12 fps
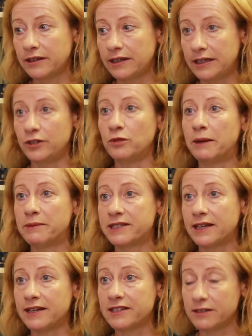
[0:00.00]
EU member
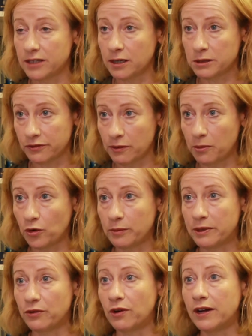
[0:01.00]
states in terms of
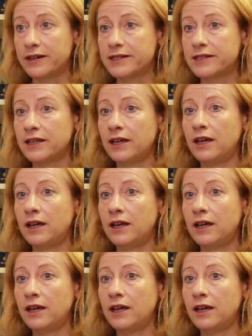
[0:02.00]
employment rights,